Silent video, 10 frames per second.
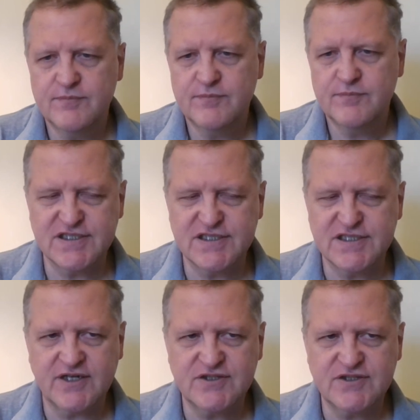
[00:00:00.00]
accent
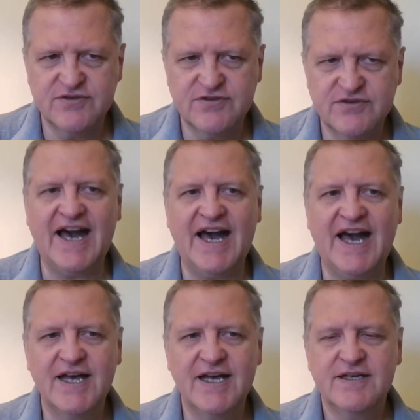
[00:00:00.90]
mark, so it's fa,
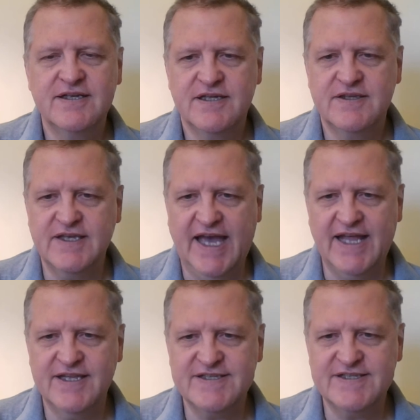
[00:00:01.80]
and then you
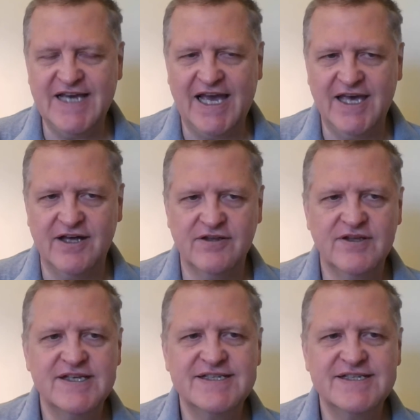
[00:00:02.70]
get C-I-L,